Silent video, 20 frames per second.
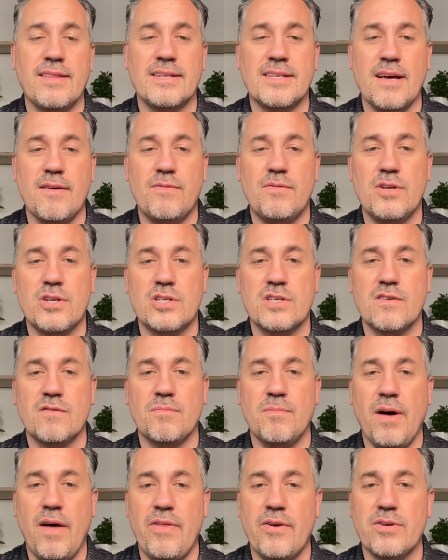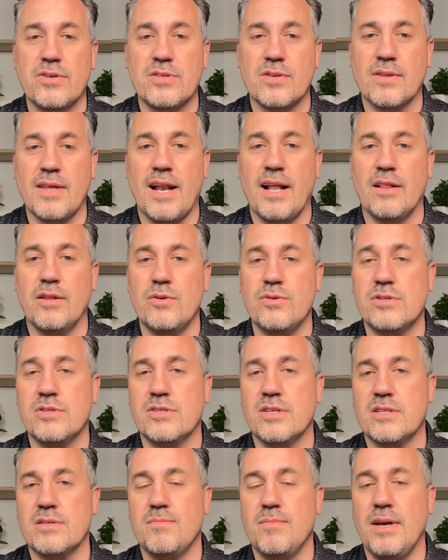the definition of mother so that it loses
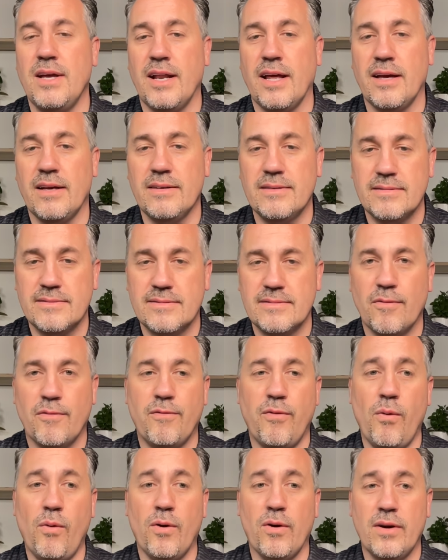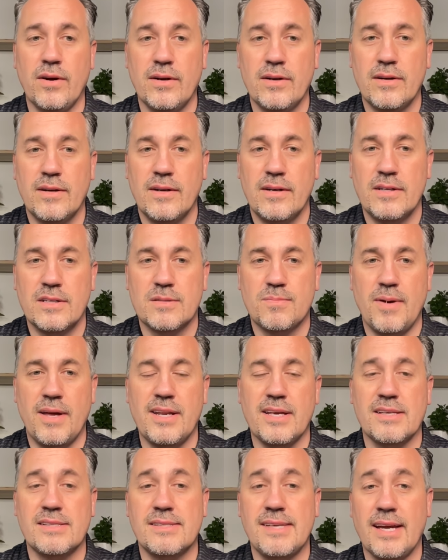its meaning. Four,
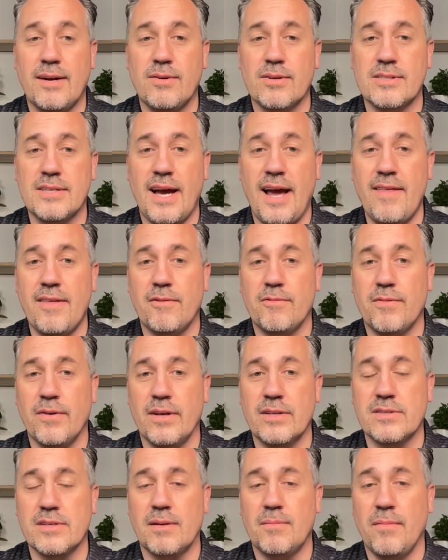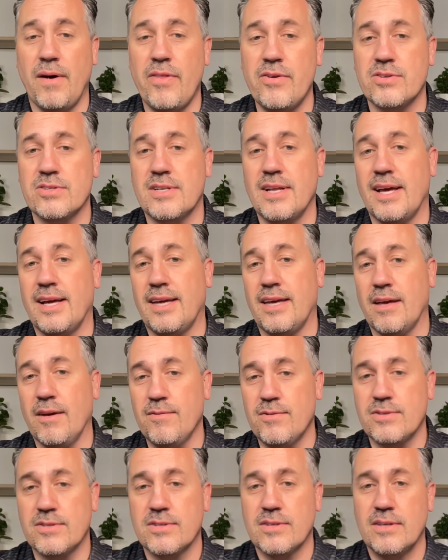spending sacred tithing funds on Mother's Day
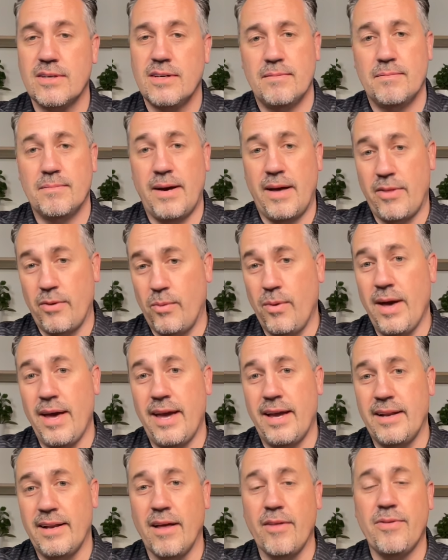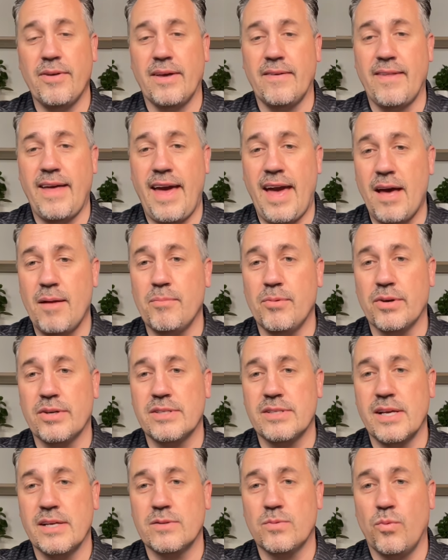gifts. By the way, nothing in the handbook
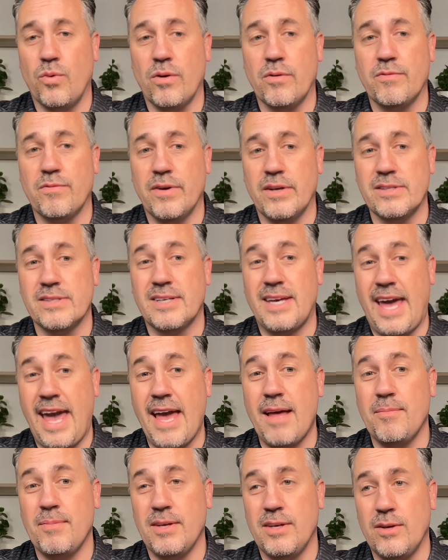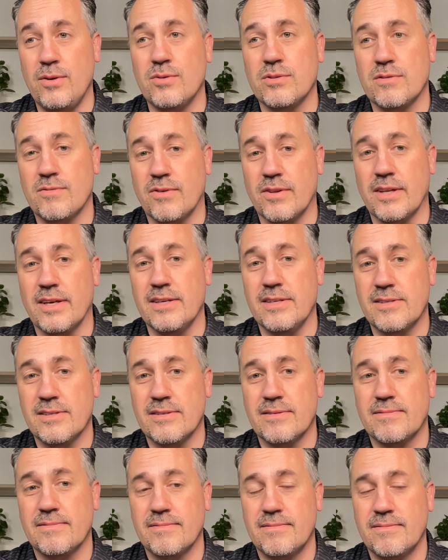says ward funds can be used for
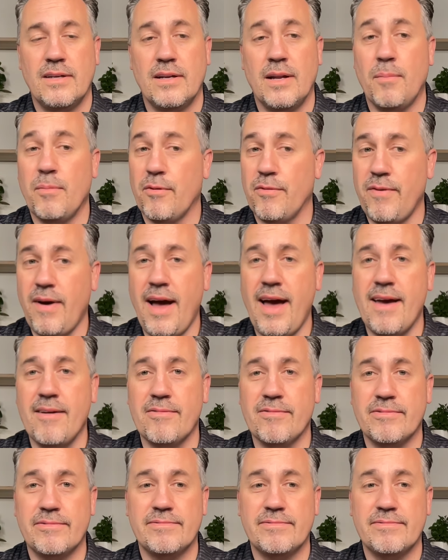this. Number five,